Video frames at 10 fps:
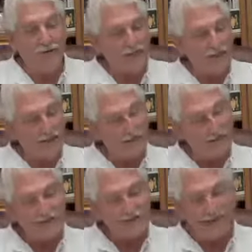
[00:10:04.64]
work an
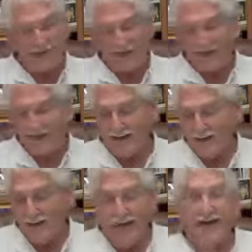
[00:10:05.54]
MS client like
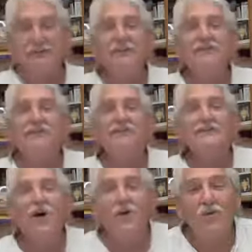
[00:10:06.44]
him, even if it's
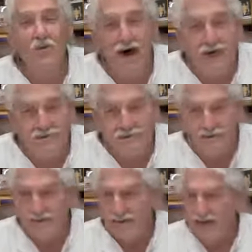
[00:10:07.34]
his own wife.
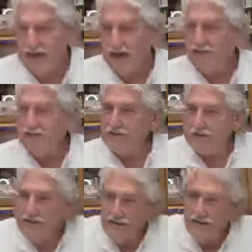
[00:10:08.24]
I
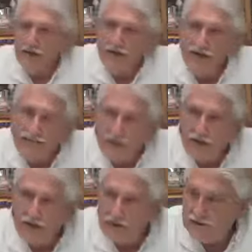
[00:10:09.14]
think he uh,
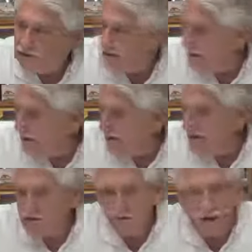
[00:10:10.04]
emailed uh,
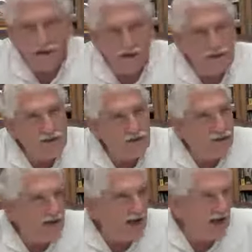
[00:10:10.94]
last week and she
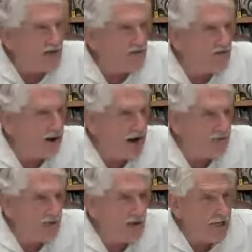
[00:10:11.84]
did
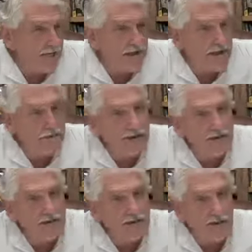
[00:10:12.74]
85 deep knee
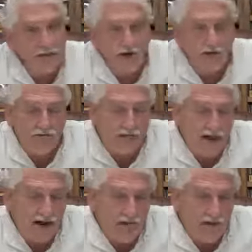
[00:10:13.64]
bends. That's hard for
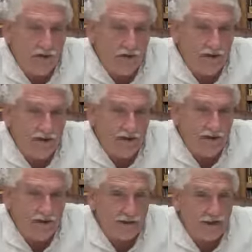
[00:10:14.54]
the average person to
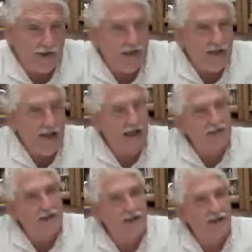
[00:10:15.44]
do.
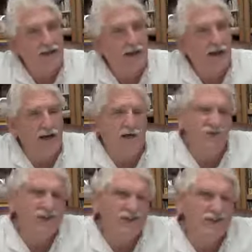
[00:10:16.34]
And she did
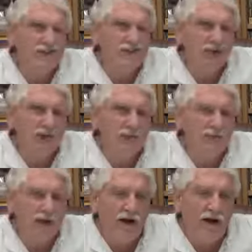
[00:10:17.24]
150
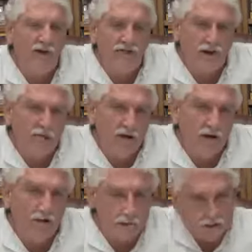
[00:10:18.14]
some uh,
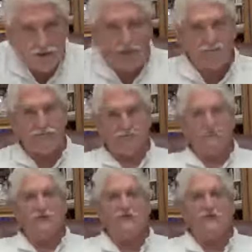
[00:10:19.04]
female push ups.